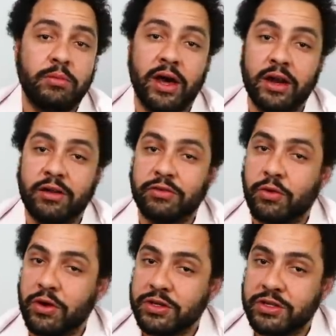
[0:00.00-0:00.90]
But of
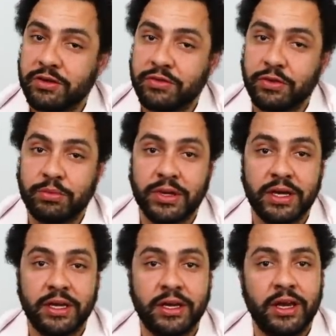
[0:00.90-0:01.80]
course, if you're
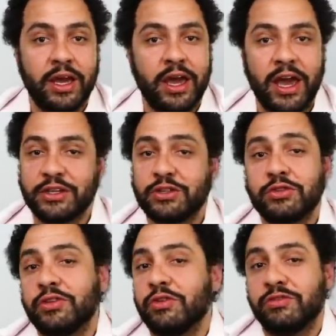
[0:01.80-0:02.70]
being extra
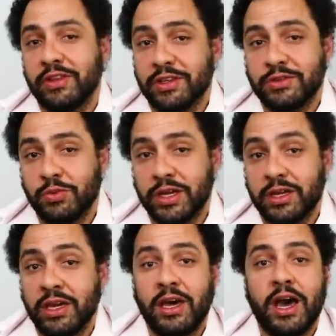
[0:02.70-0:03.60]
thrifty this week,
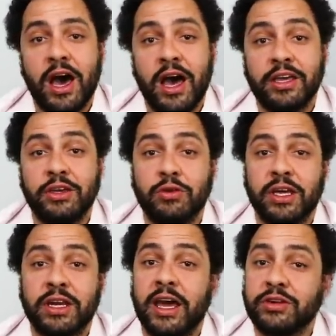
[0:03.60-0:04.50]
uh, you
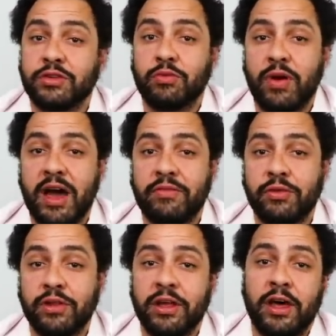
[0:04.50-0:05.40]
can enter the
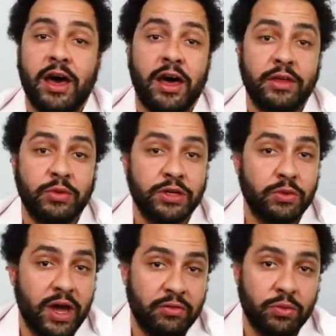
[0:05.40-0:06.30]
raffle uh, that we do
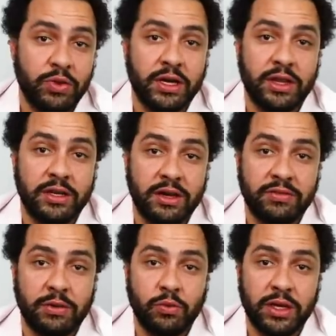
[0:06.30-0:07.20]
every week on the
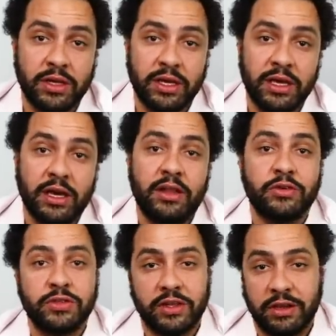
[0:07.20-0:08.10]
DevKit Weekly.
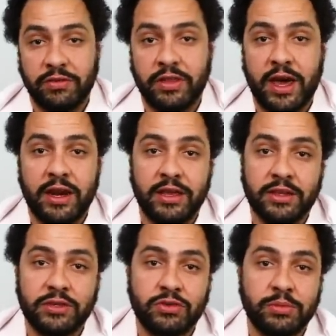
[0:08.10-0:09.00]
There's a link for that in the
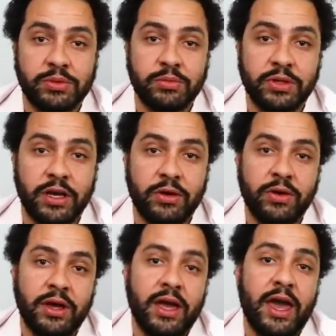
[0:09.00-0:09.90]
description below,
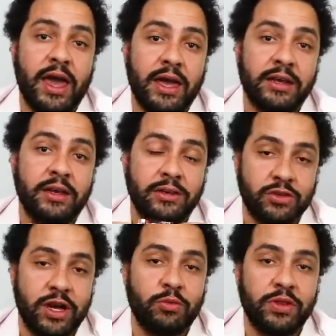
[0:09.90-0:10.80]
and
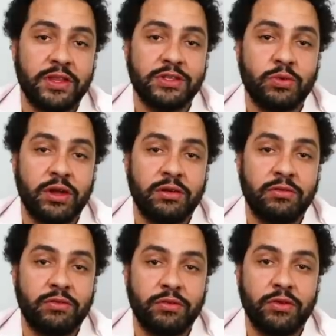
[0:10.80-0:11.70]
try to win this one
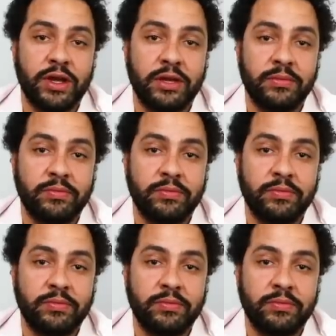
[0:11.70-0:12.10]
for free.